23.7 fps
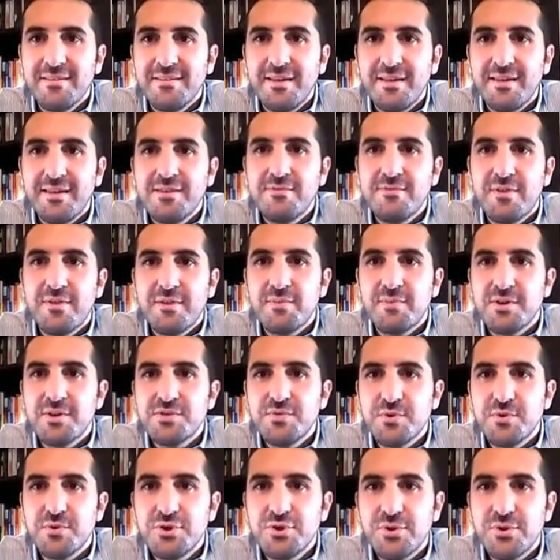Thank you very much
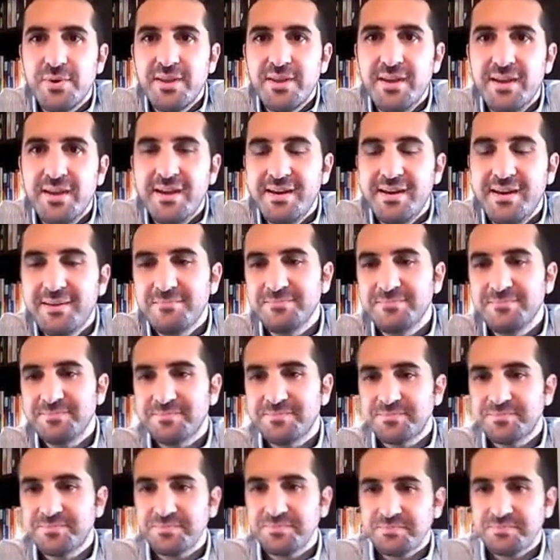for joining.
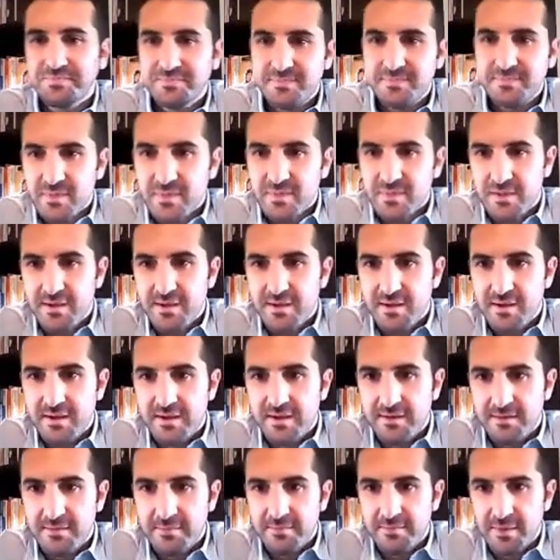
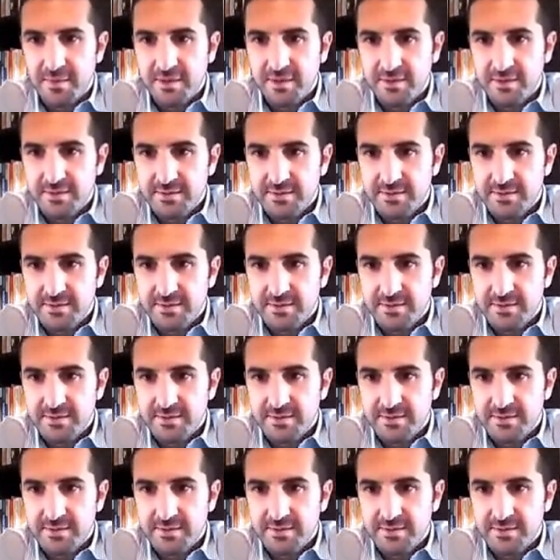My